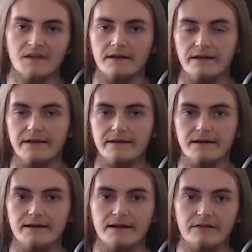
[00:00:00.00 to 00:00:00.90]
Hey, hi,
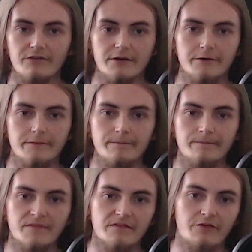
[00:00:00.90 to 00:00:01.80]
how's it going?
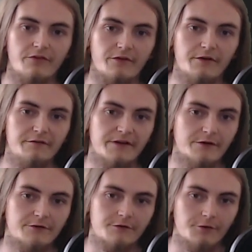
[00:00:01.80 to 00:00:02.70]
This is a video
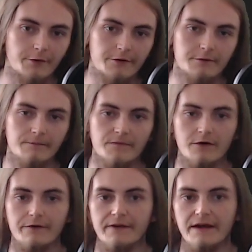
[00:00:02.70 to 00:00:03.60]
tutorial
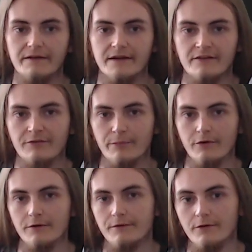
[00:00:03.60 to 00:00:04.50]
on how to export
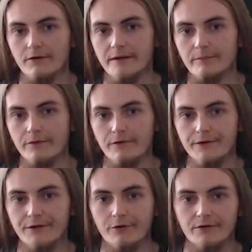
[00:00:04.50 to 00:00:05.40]
or import
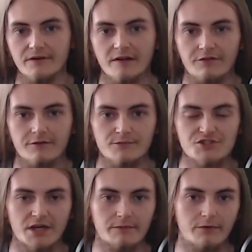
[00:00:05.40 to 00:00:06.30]
your own custom
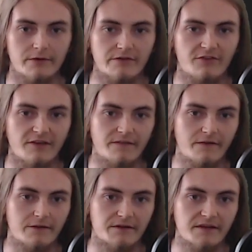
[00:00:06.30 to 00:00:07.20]
checkpoints in
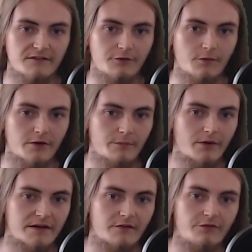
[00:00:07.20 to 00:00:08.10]
the Get to Work
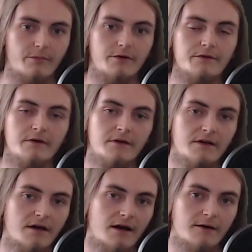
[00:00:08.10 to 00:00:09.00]
practice mod,
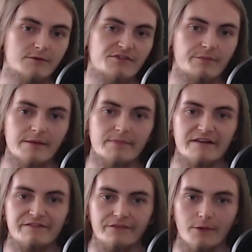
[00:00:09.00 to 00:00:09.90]
which is made by
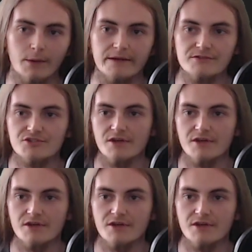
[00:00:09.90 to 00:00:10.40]
Finn the Leech.